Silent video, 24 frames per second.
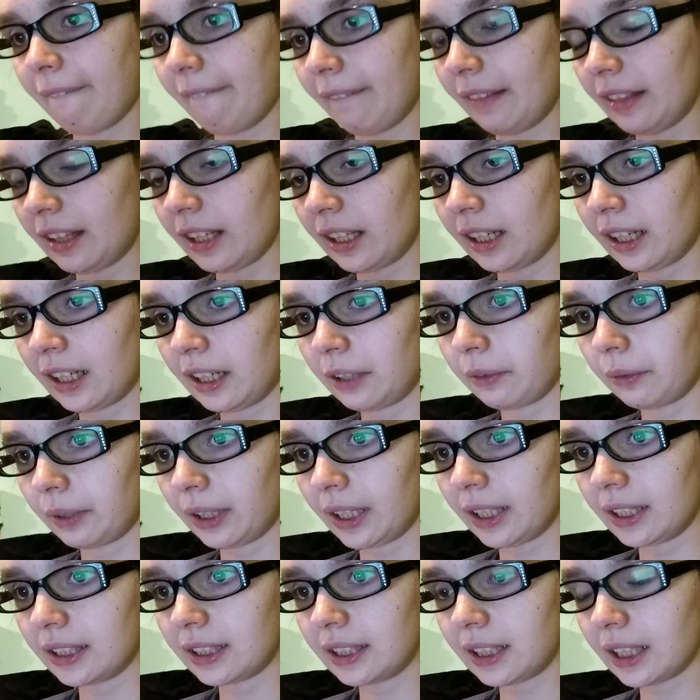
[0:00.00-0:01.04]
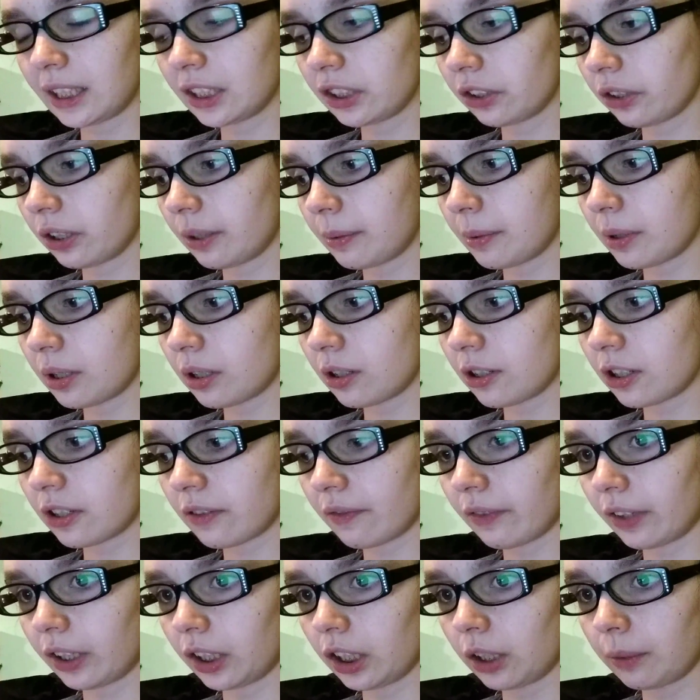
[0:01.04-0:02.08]
Then I read Sex Criminals,
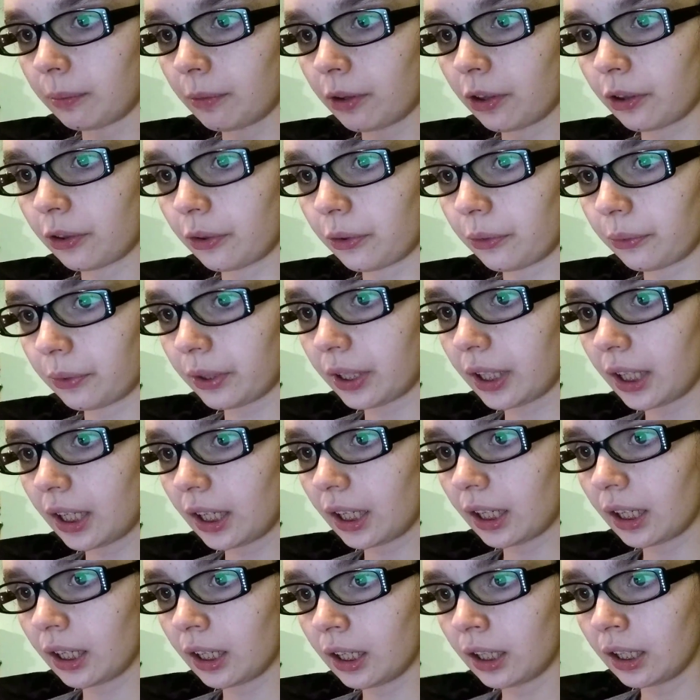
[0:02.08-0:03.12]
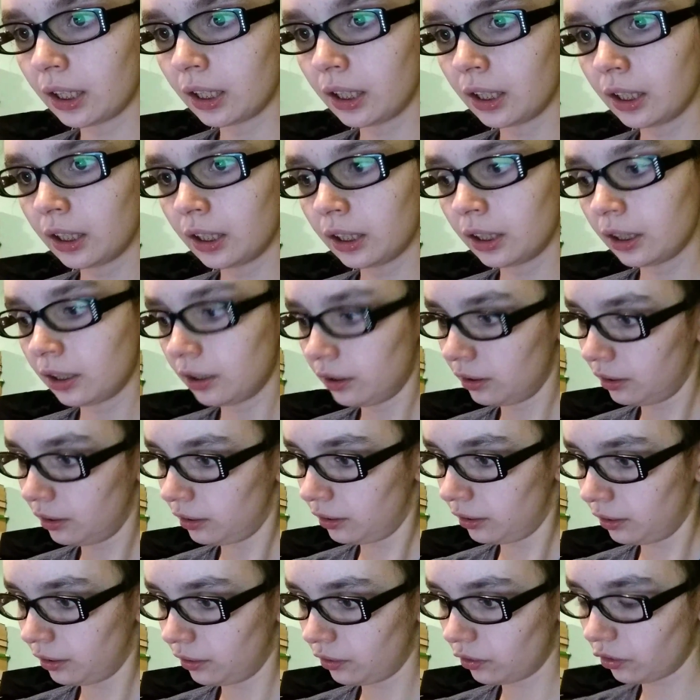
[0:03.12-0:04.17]
Volume 3,
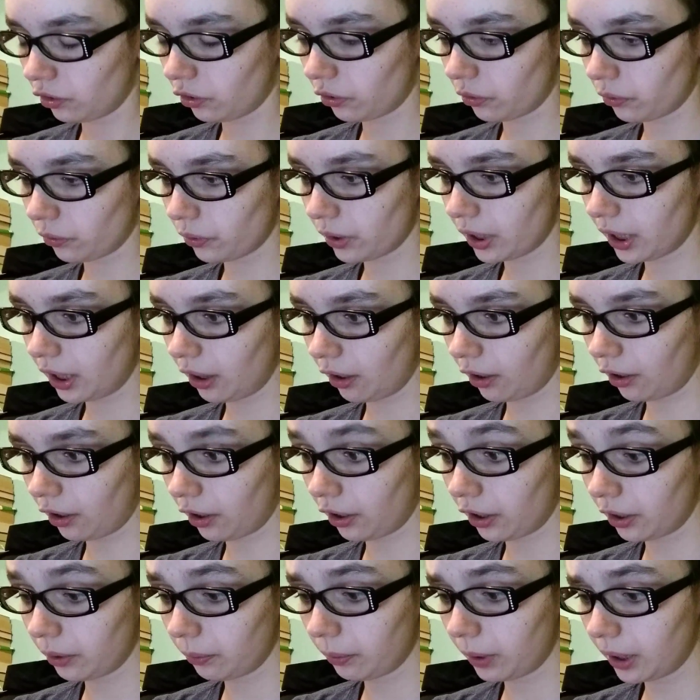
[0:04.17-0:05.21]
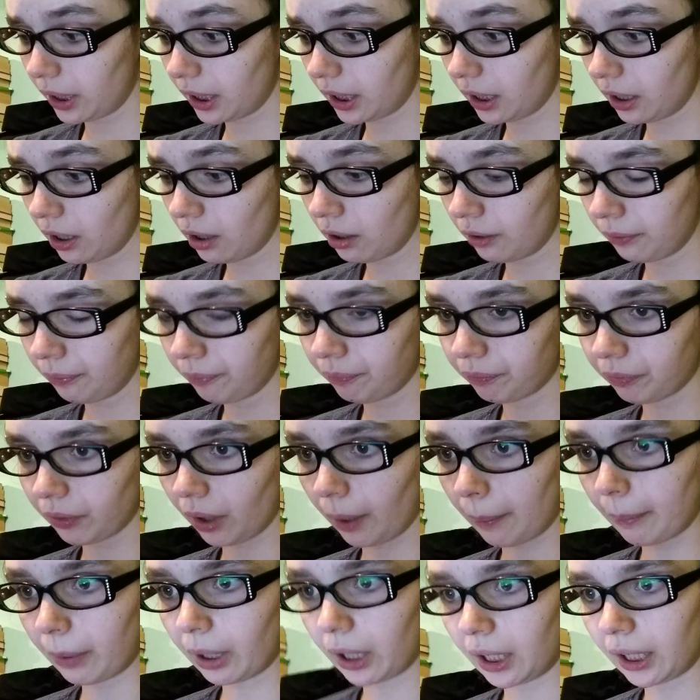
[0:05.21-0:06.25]
3 The Hard Way
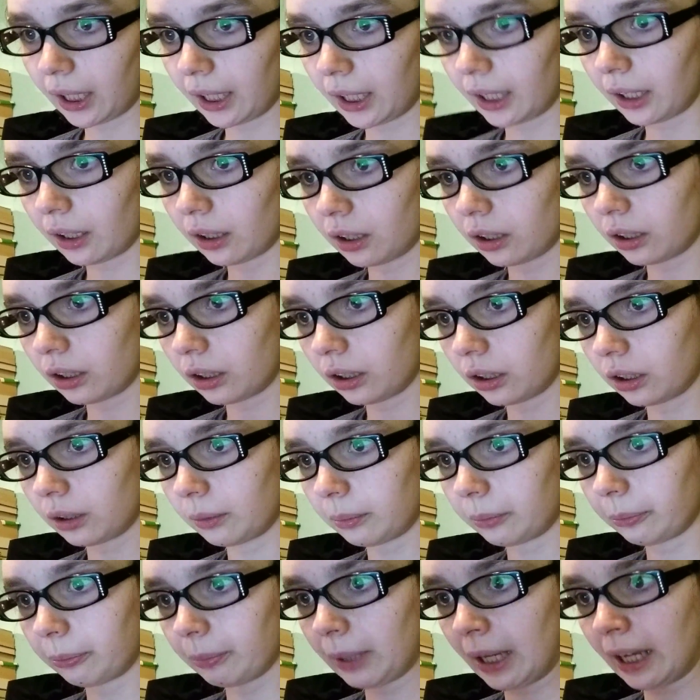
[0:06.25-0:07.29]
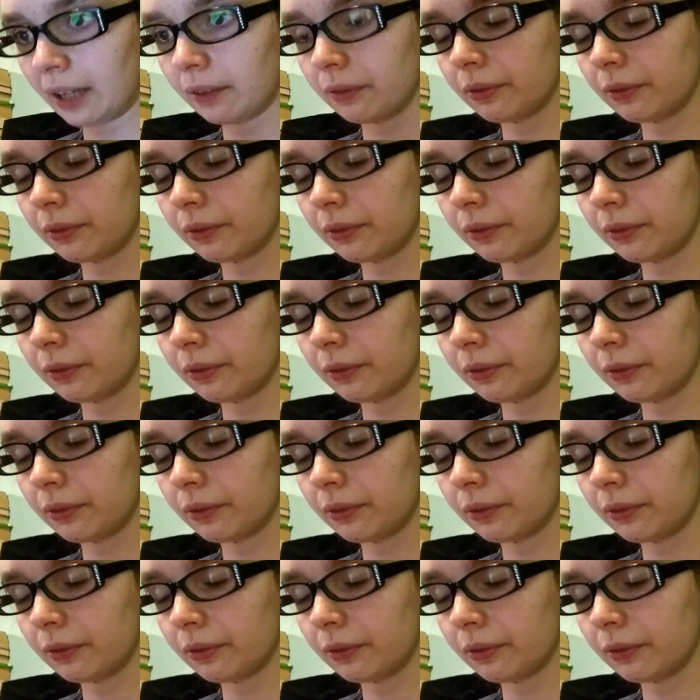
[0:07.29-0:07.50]
by uh, Matt